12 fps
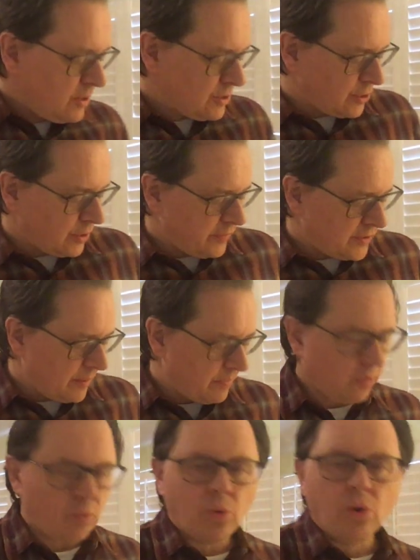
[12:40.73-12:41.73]
serves up
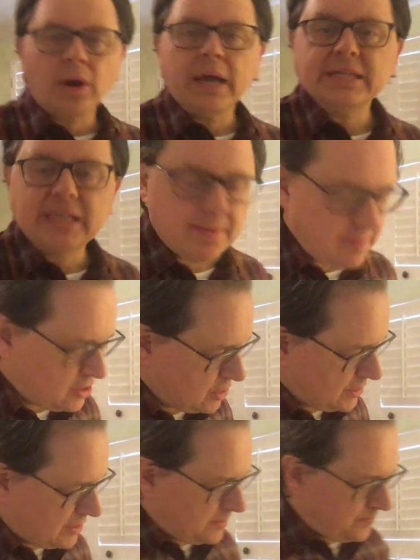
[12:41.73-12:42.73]
the war as images.